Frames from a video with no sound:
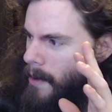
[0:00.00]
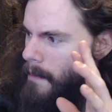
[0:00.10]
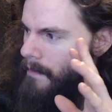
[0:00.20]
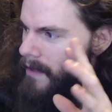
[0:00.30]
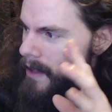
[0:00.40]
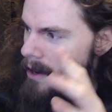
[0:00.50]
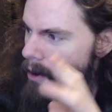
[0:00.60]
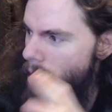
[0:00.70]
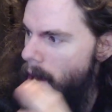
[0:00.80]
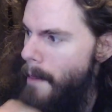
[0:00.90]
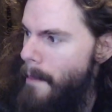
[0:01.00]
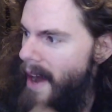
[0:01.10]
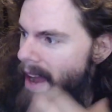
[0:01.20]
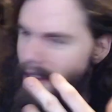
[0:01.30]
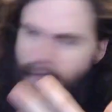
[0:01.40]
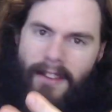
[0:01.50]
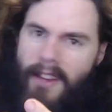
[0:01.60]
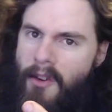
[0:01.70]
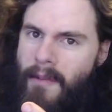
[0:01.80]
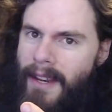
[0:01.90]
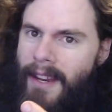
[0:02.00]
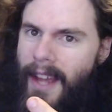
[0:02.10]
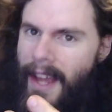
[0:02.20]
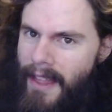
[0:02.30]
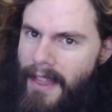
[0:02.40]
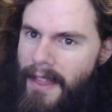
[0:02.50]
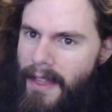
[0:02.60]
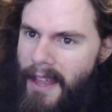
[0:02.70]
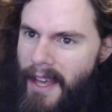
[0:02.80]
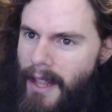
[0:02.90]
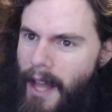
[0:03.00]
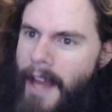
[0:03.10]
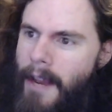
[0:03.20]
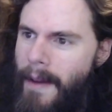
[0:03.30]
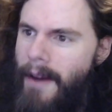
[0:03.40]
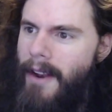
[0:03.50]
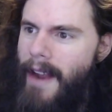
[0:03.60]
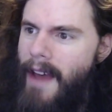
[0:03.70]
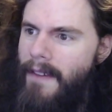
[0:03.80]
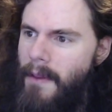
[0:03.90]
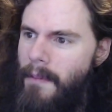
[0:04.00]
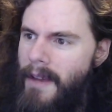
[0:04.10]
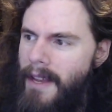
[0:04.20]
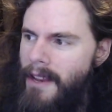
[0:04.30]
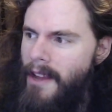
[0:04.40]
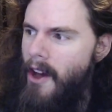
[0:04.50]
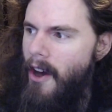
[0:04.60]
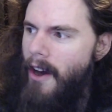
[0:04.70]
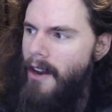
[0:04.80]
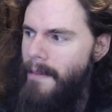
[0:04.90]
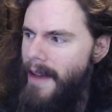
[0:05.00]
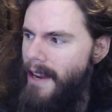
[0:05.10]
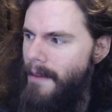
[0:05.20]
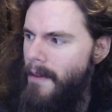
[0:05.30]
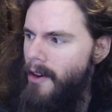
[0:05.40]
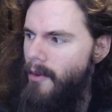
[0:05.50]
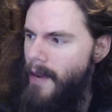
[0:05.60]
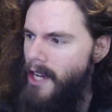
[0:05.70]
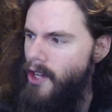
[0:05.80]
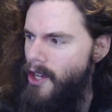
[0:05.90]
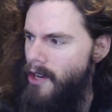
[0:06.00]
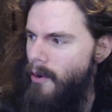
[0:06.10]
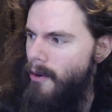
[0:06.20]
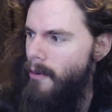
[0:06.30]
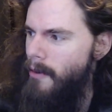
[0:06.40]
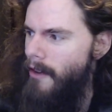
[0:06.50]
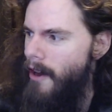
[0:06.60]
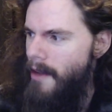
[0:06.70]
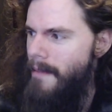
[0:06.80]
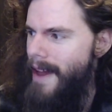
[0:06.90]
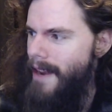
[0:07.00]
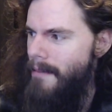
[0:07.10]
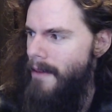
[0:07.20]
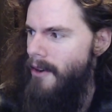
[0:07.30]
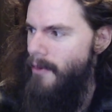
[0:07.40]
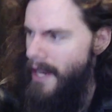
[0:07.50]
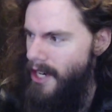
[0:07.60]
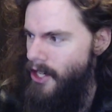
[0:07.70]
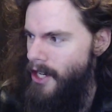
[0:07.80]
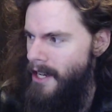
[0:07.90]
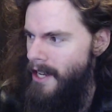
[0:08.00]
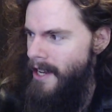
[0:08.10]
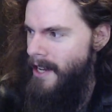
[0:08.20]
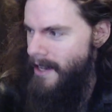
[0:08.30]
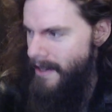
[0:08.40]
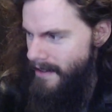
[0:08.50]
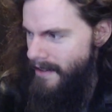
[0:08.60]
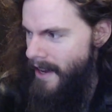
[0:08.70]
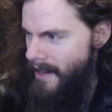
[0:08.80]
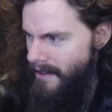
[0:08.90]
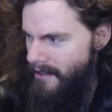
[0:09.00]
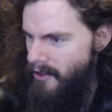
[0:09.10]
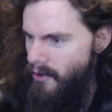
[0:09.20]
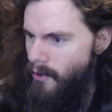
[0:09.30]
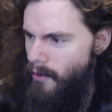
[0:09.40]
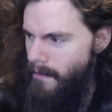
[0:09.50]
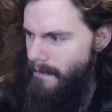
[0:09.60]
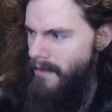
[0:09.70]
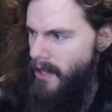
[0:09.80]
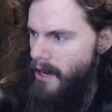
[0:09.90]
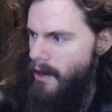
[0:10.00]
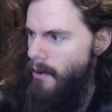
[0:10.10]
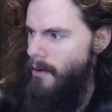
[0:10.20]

you know, a biased human and they lied about it having been automatic moderation or it was automatic moderation designed to, you know,